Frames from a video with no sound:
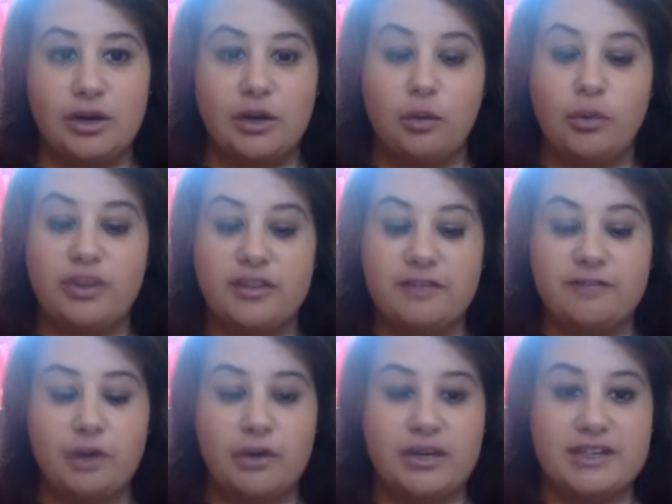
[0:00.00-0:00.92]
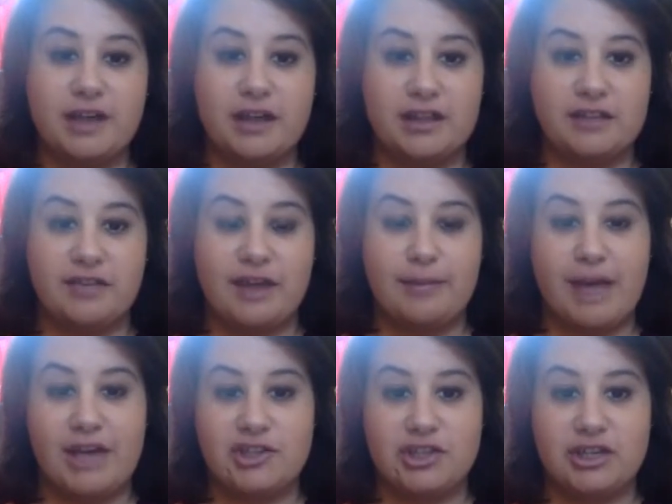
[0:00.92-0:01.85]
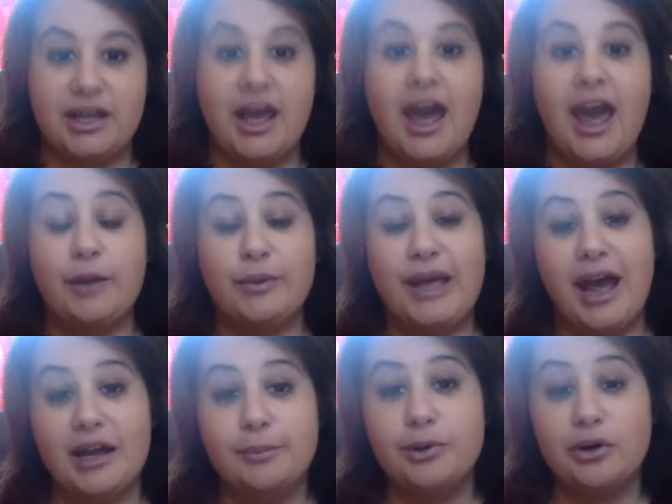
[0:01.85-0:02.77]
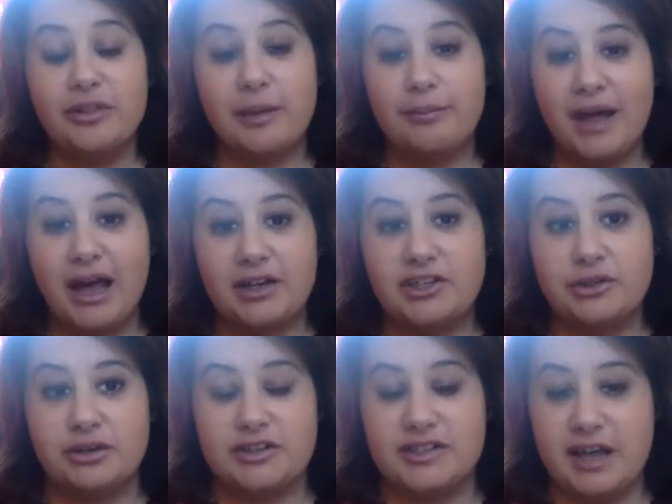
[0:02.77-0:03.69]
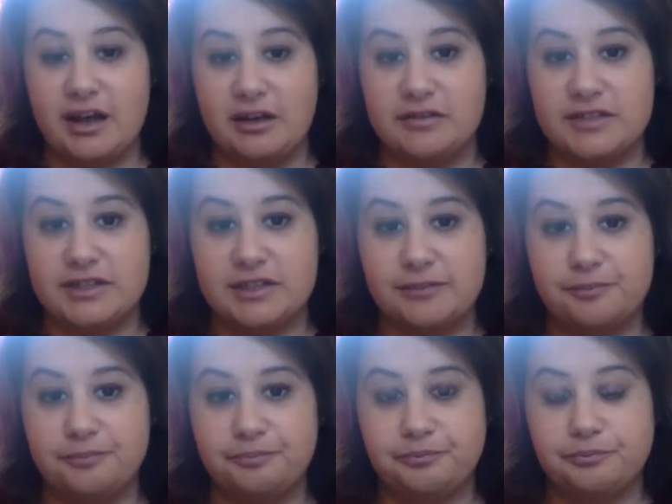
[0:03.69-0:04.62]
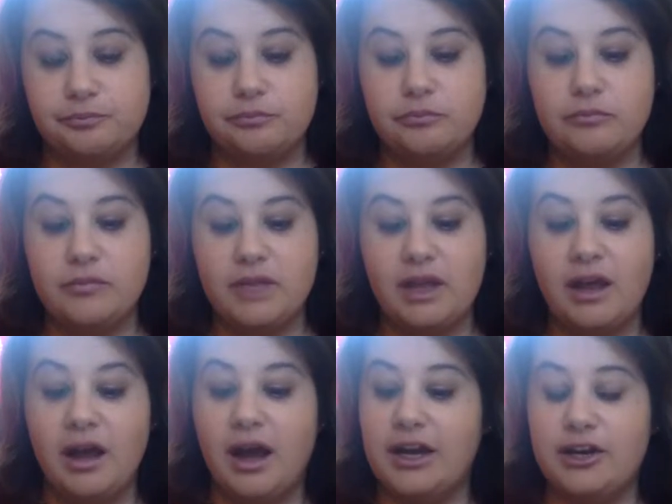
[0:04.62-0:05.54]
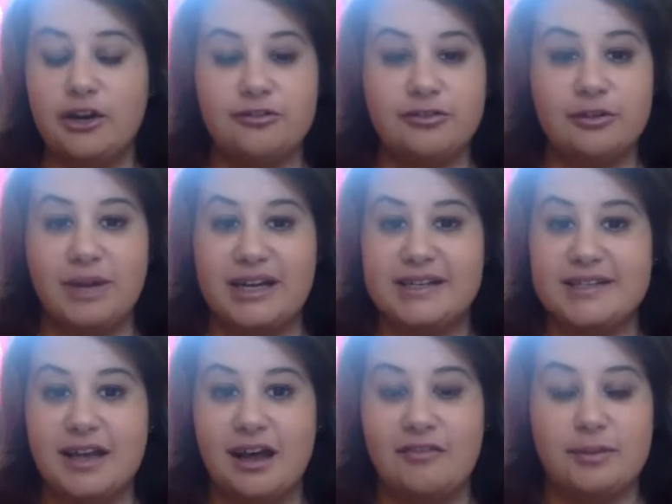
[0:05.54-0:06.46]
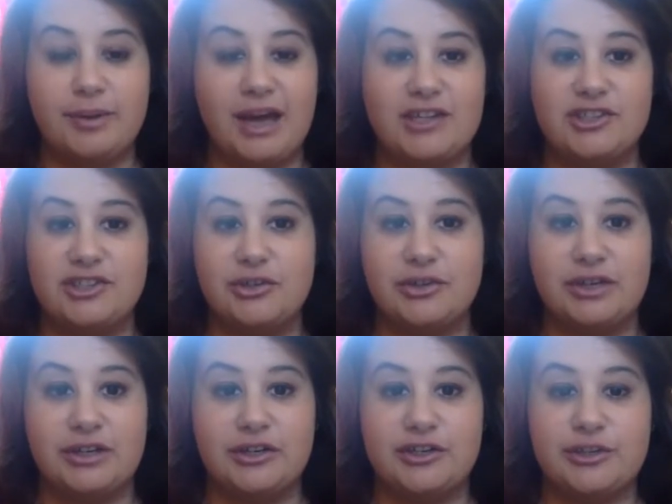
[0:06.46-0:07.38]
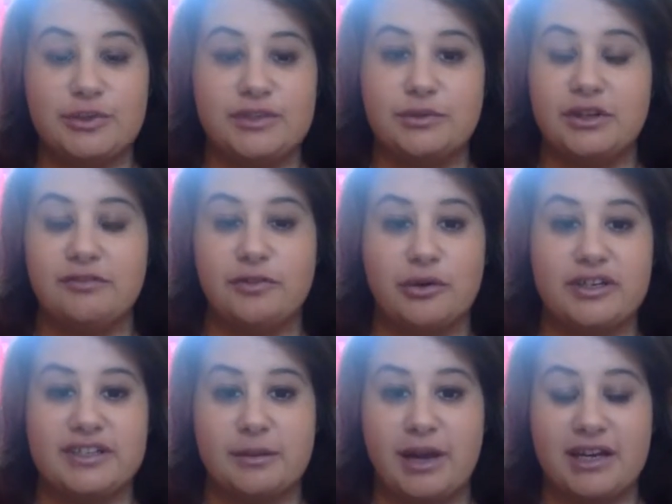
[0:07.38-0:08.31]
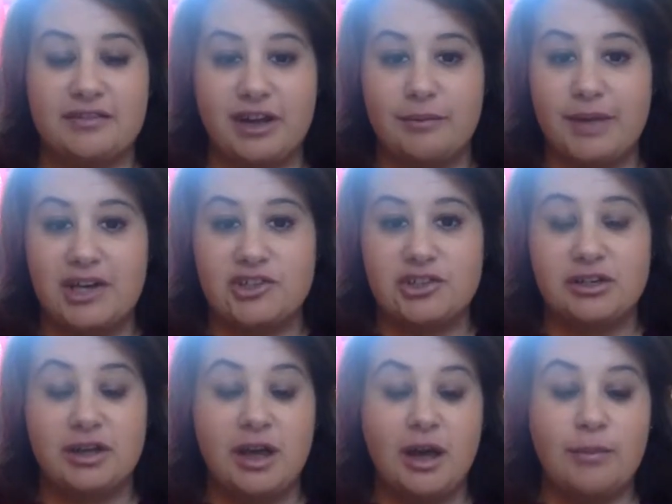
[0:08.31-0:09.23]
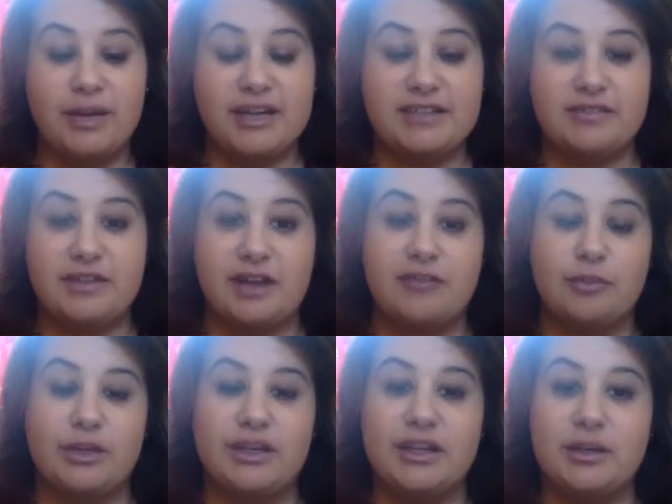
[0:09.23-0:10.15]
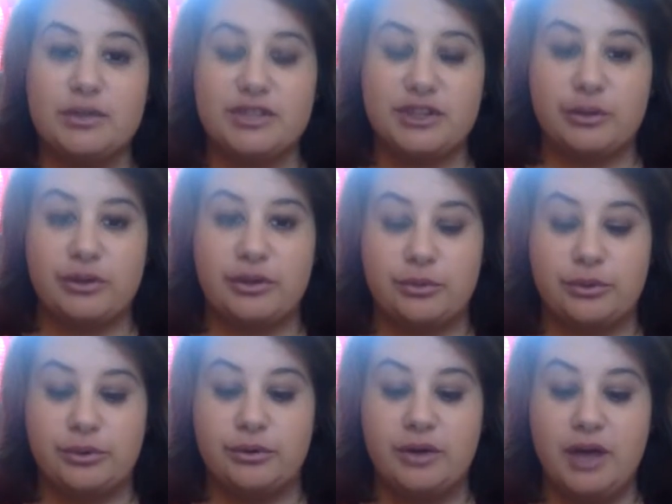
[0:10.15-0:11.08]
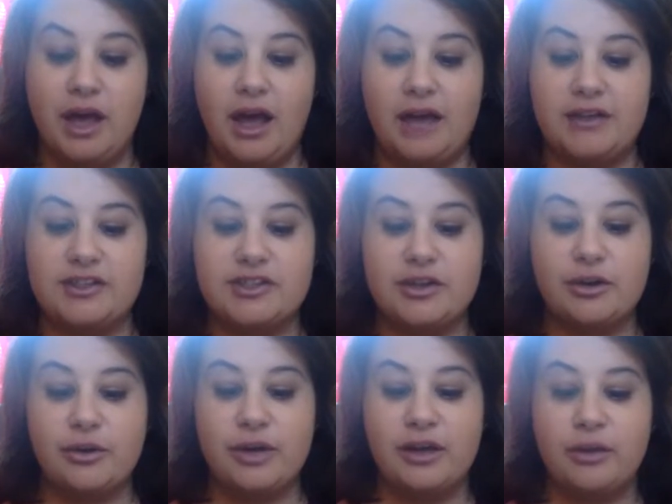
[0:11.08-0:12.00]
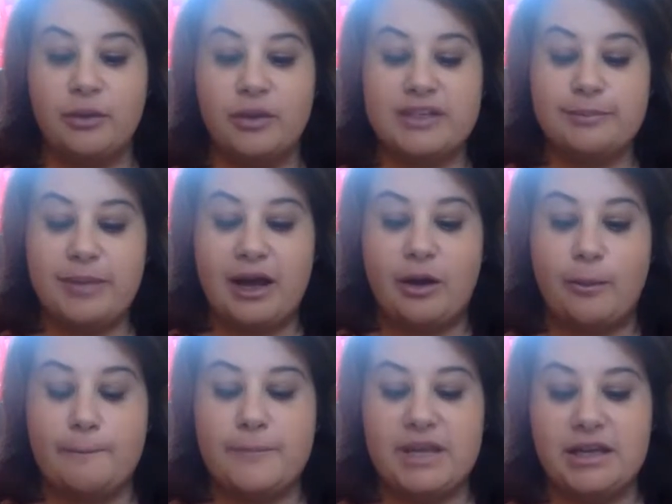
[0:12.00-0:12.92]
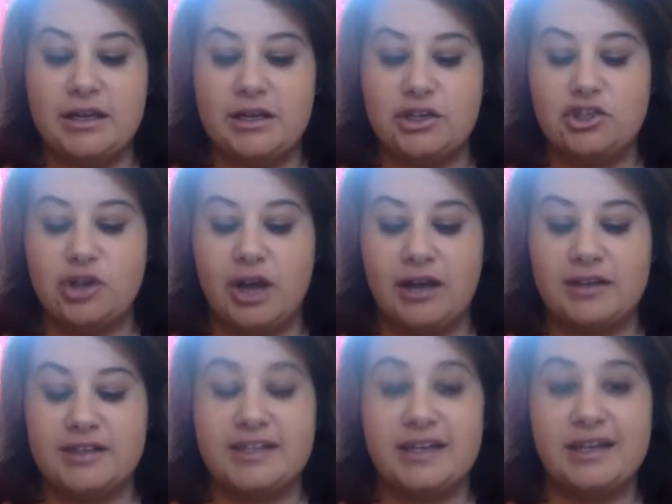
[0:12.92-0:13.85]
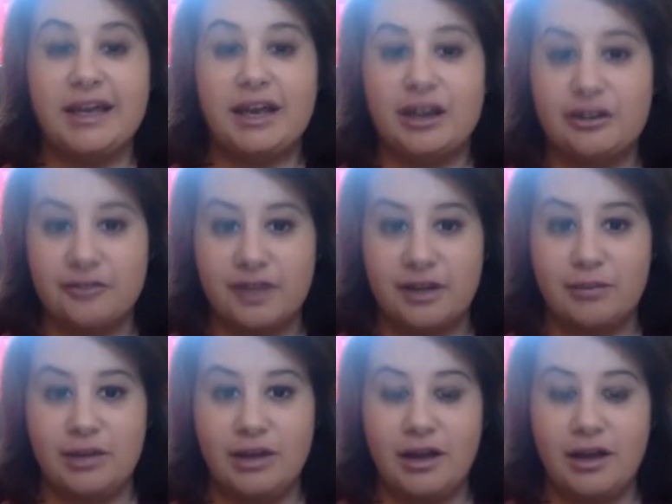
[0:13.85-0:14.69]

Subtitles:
with the focus on the divine masculine, and we had to pull that back to ourselves. I know for myself, the past 2 years was really focused on my divine masculine because of a lot of what he was going through. And so it was about me trying to take care of him,